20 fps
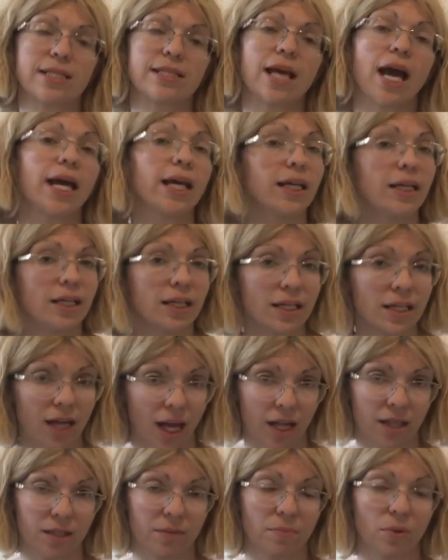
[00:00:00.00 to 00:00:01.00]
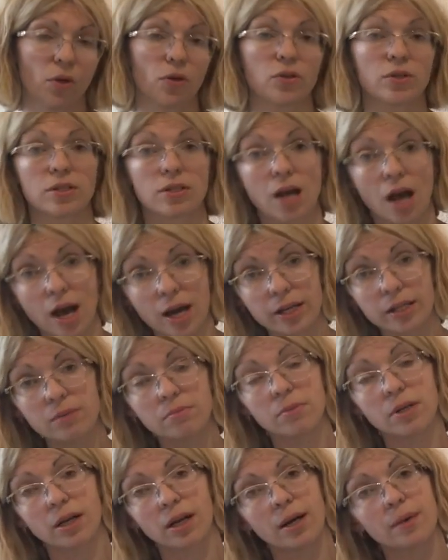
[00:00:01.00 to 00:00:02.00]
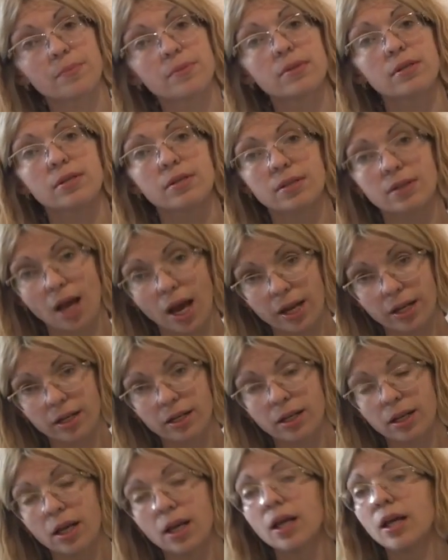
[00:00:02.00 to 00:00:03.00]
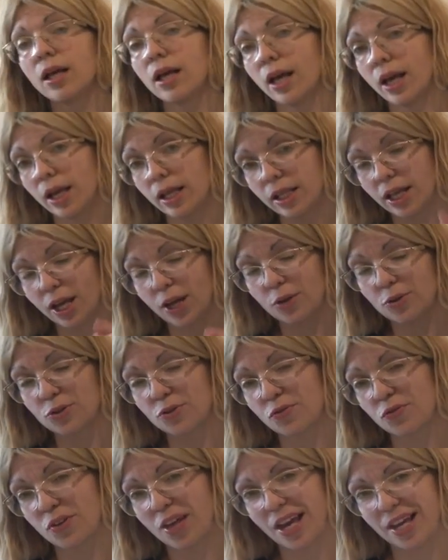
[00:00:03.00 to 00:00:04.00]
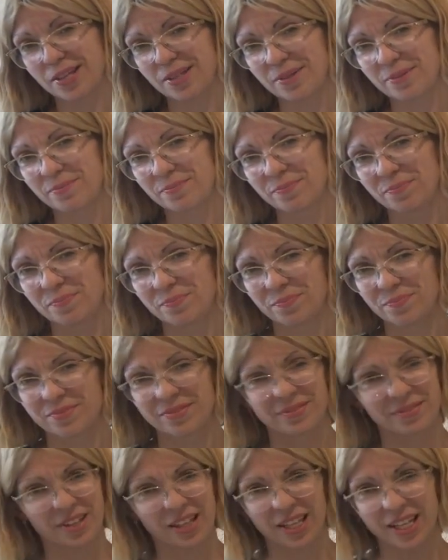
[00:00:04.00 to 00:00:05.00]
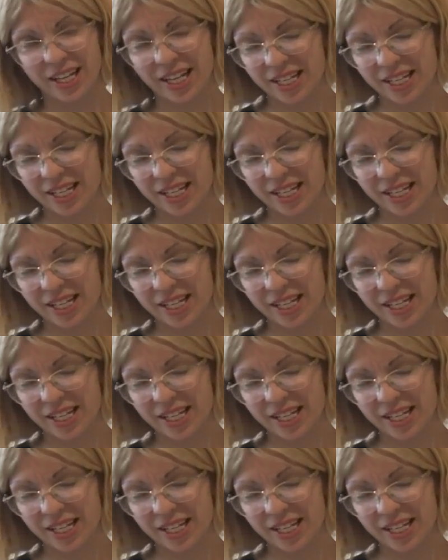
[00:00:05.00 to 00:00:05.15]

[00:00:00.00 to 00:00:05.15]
Seinen, because sein becomes seinen in accusative case. The